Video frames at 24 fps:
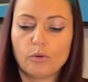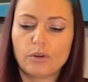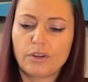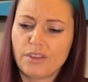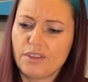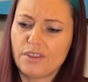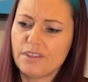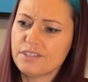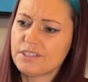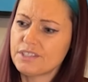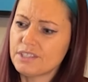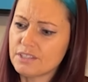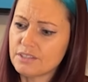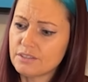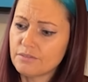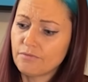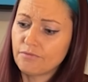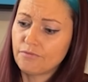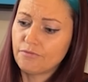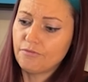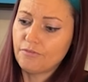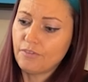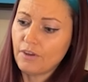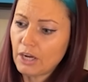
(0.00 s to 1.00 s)
this is
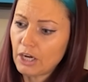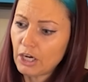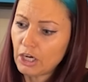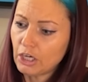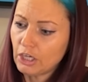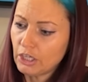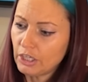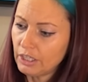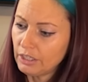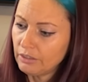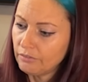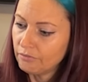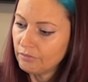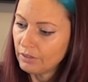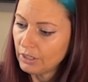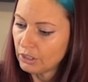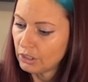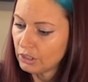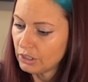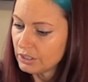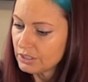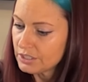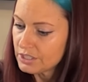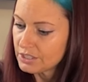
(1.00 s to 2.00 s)
very,
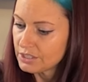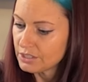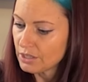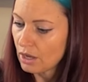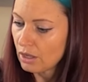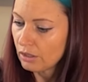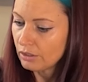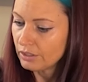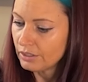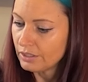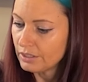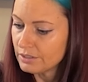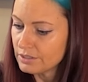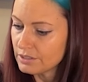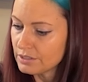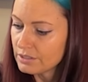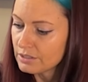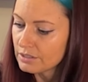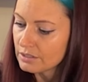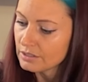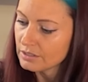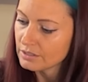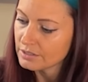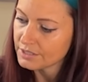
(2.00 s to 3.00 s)
very solid and
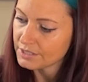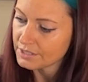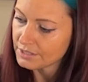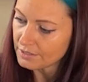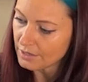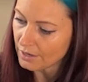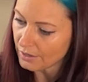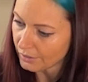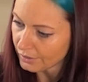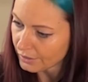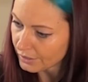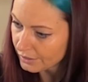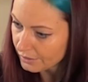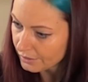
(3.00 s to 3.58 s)
snug.